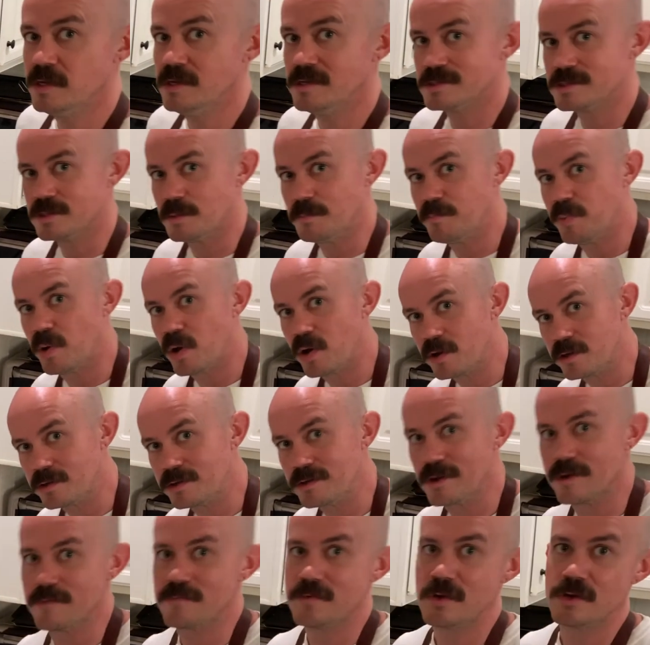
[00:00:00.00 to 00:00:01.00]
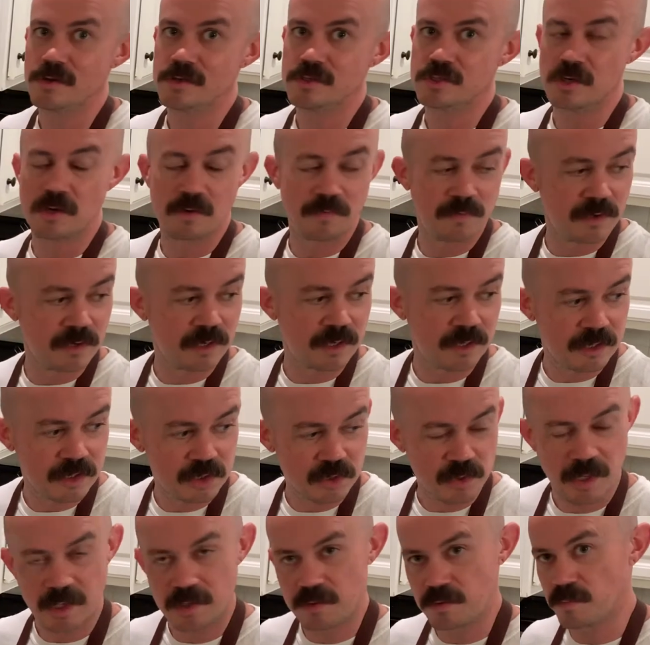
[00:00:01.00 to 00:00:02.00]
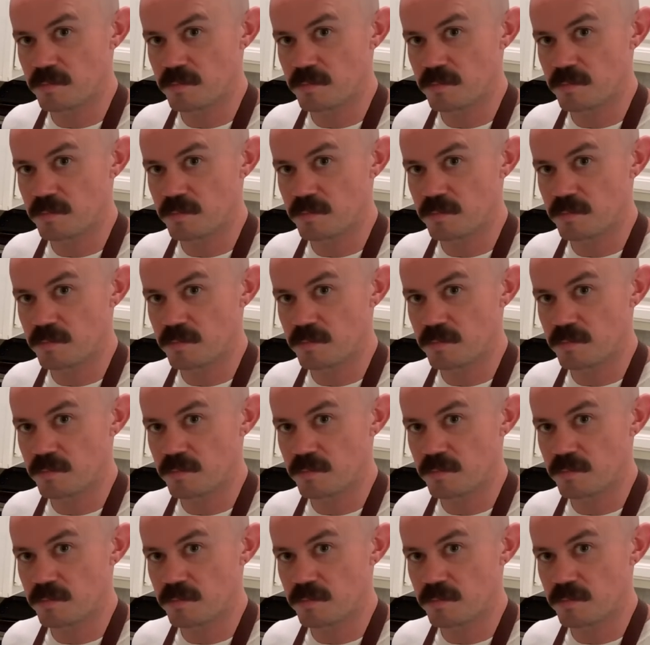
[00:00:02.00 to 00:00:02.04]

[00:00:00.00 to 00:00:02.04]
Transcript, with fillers: some partner of yours over, you're gonna try to